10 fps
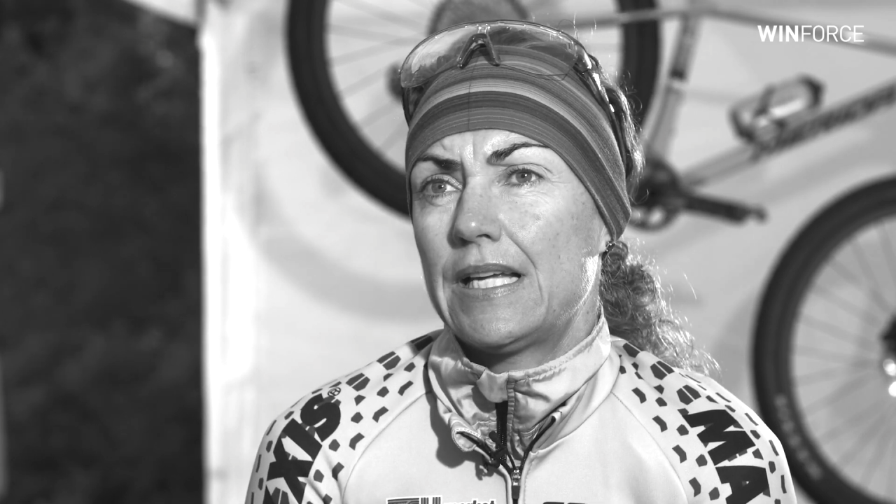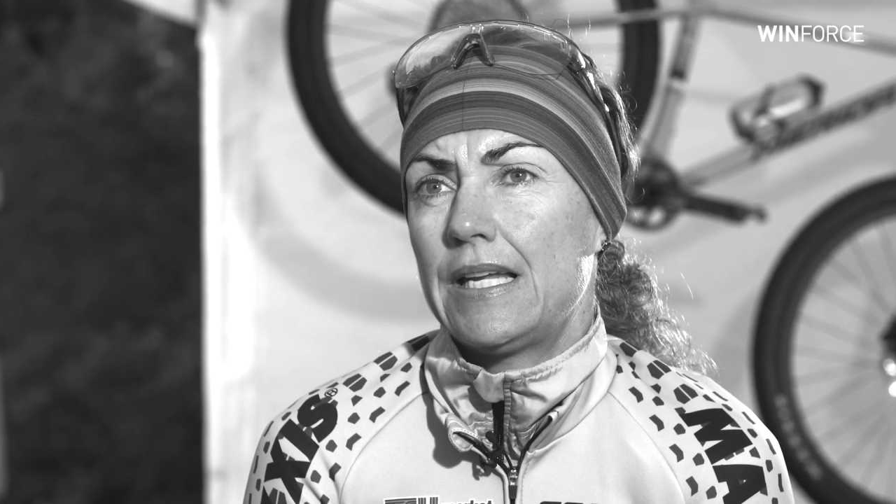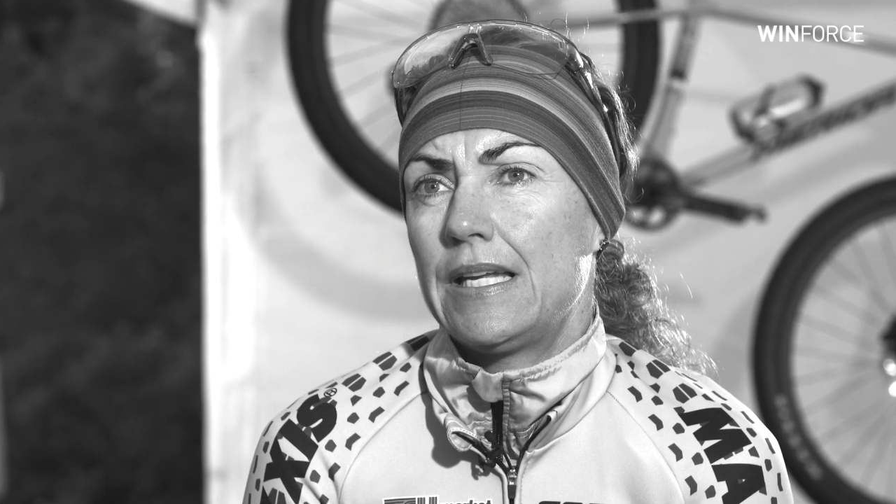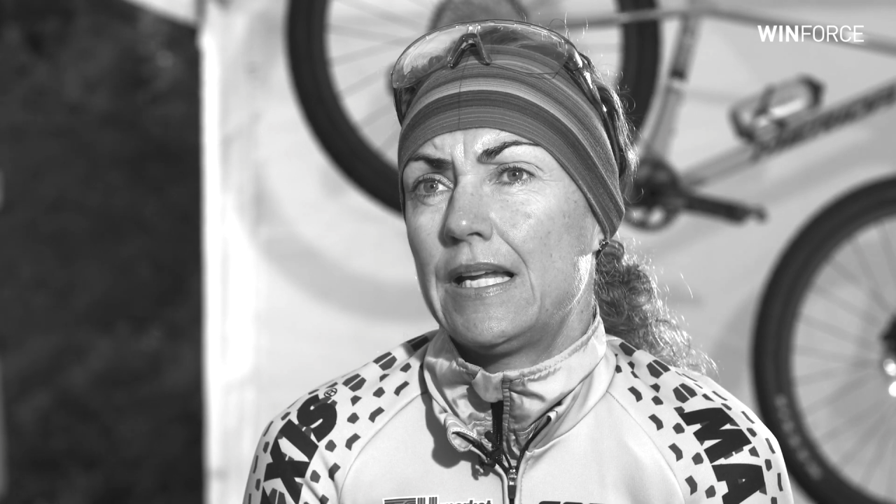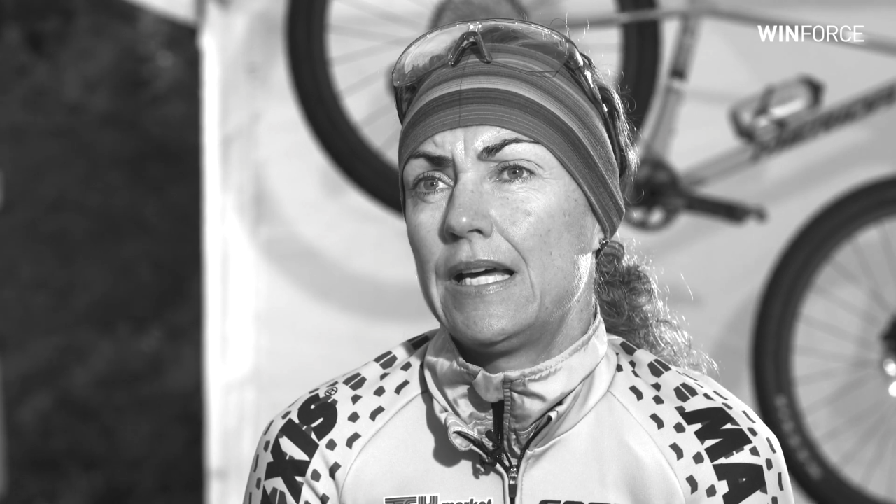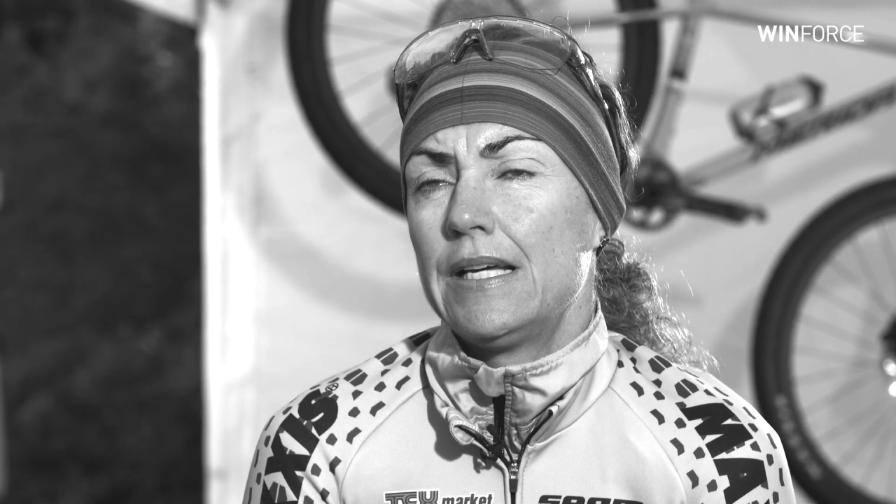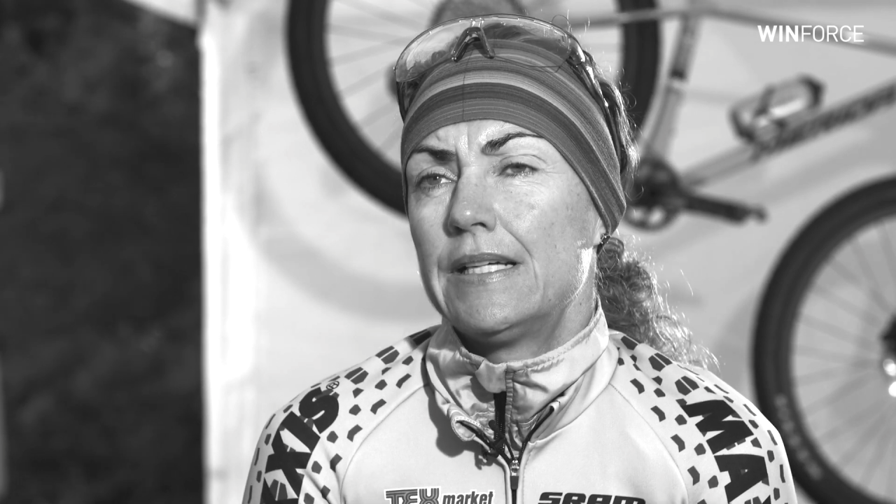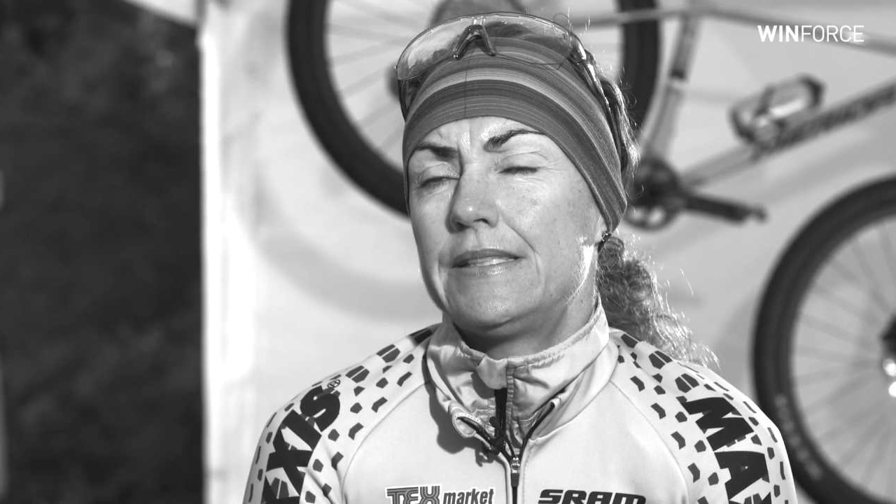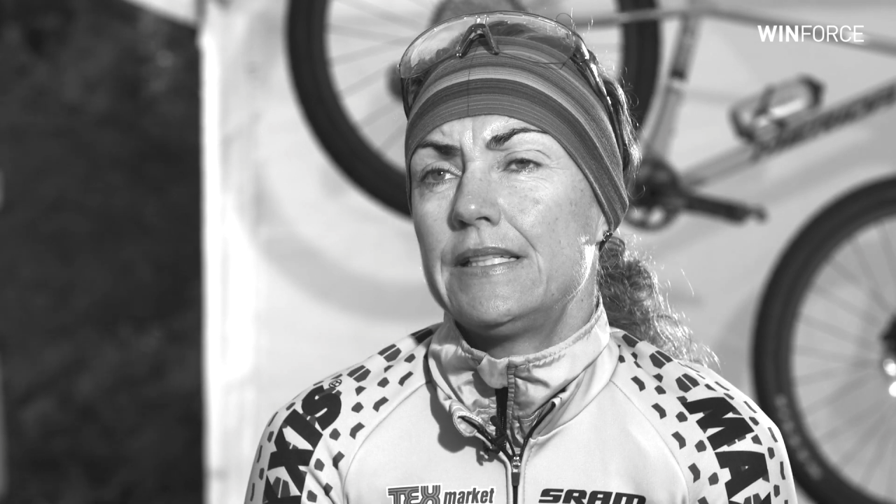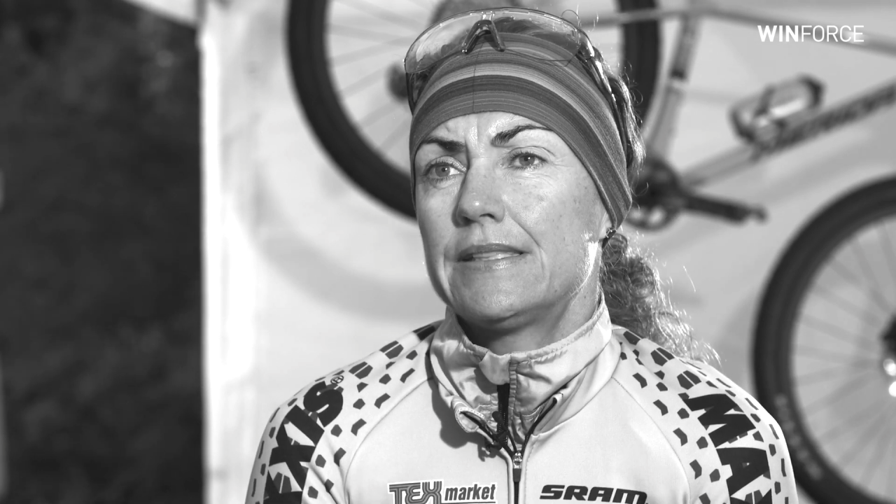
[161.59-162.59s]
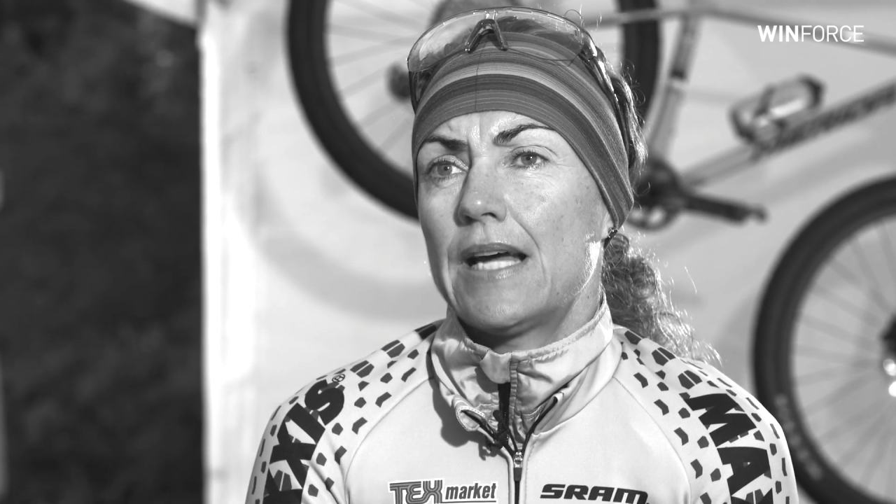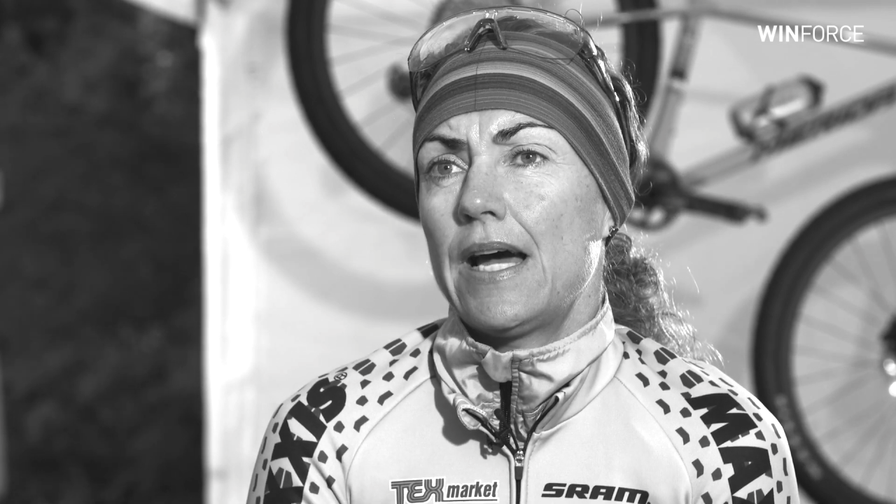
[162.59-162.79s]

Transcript: And since